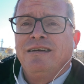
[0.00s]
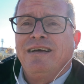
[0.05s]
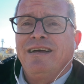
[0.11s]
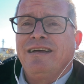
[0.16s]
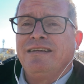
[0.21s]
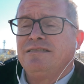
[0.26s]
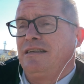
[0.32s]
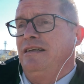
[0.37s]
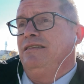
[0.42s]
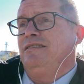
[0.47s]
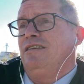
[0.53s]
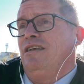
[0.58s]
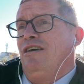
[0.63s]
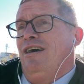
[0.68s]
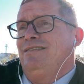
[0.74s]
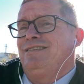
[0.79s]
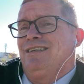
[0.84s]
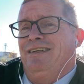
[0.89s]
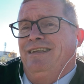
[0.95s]
And that's
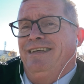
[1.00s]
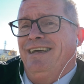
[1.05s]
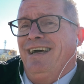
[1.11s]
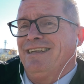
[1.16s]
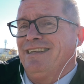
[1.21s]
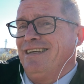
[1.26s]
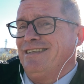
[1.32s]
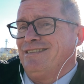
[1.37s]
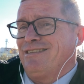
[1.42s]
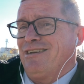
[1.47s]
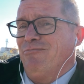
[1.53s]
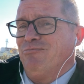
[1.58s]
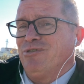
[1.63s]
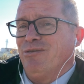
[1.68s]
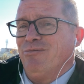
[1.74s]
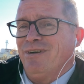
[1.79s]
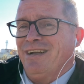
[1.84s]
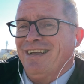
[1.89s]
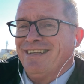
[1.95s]
utterly
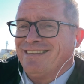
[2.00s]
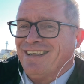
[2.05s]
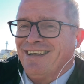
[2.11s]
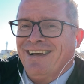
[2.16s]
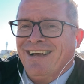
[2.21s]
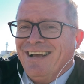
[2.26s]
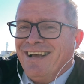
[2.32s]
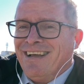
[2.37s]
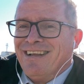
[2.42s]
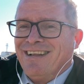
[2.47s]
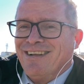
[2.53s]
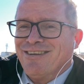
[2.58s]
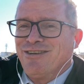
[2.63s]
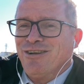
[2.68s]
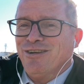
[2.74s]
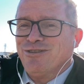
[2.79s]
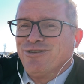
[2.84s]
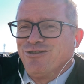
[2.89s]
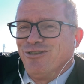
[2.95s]
unacceptable, and
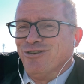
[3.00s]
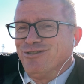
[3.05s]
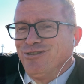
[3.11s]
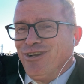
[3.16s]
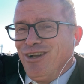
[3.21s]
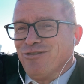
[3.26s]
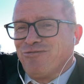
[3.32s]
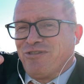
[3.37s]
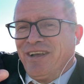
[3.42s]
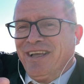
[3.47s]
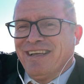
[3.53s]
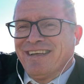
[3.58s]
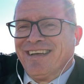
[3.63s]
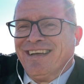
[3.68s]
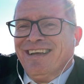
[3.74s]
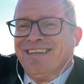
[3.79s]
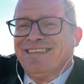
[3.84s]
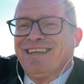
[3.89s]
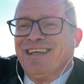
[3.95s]
should not think
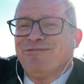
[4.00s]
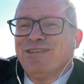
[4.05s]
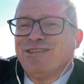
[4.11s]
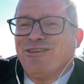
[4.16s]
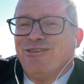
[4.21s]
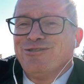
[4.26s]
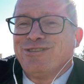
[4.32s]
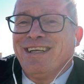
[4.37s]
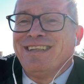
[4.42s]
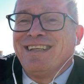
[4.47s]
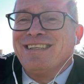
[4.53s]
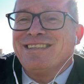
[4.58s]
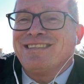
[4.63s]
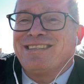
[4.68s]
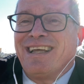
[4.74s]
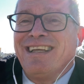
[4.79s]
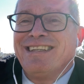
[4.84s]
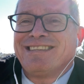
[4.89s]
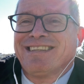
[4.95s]
that we don't
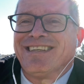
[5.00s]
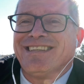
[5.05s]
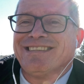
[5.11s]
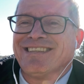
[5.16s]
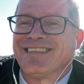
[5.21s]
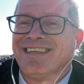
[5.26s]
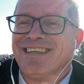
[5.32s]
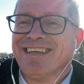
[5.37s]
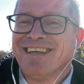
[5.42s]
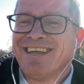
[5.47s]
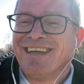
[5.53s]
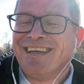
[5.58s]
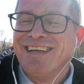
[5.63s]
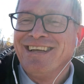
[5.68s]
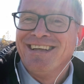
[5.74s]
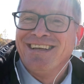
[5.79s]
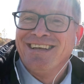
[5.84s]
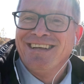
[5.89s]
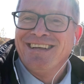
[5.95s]
understand it.
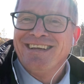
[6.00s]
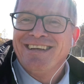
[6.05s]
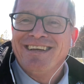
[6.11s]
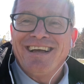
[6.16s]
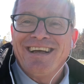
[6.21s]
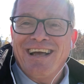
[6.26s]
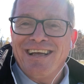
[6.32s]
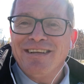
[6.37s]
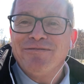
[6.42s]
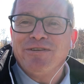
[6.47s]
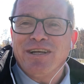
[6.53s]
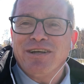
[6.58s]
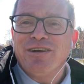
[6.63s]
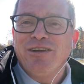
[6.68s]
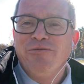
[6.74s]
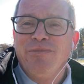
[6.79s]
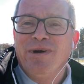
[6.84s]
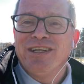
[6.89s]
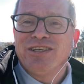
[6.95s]
I
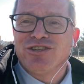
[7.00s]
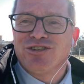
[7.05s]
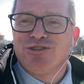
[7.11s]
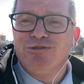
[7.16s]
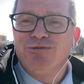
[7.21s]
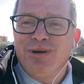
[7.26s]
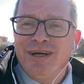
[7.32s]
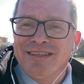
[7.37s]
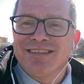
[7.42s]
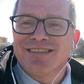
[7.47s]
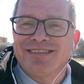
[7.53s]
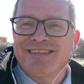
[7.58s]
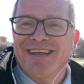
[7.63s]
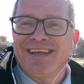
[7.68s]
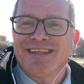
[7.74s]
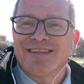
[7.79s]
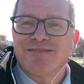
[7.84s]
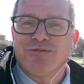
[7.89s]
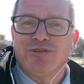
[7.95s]
very much do
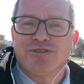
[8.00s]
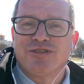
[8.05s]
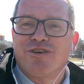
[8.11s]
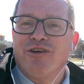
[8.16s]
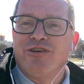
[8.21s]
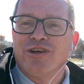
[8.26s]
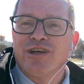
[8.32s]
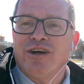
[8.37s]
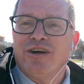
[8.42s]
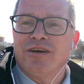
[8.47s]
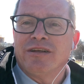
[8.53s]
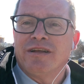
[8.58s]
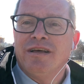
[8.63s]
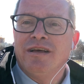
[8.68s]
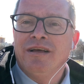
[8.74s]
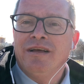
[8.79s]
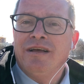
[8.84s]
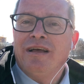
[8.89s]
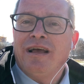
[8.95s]
understand what's going on,
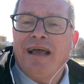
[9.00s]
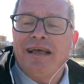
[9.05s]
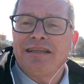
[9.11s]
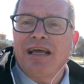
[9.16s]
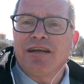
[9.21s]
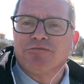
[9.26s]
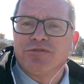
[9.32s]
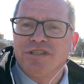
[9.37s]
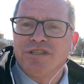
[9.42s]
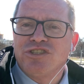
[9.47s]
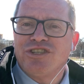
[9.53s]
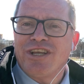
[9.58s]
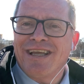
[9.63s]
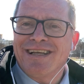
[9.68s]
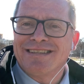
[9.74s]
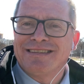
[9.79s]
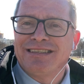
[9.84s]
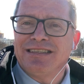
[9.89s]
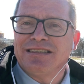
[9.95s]
and I
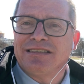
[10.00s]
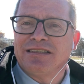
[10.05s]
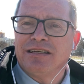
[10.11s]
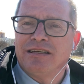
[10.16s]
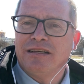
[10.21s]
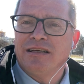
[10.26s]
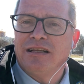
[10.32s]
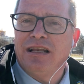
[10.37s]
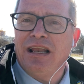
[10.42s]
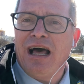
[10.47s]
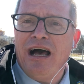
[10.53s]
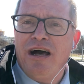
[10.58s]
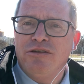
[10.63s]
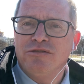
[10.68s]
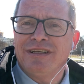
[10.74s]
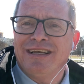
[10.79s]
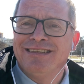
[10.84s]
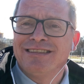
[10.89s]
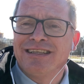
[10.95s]
reject it
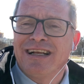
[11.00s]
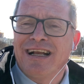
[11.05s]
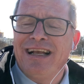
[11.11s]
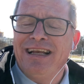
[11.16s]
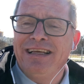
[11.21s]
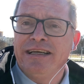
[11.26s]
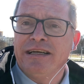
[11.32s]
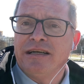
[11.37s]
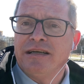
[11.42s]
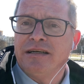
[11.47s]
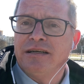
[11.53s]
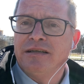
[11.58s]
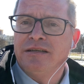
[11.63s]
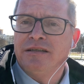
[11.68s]
loud and clear.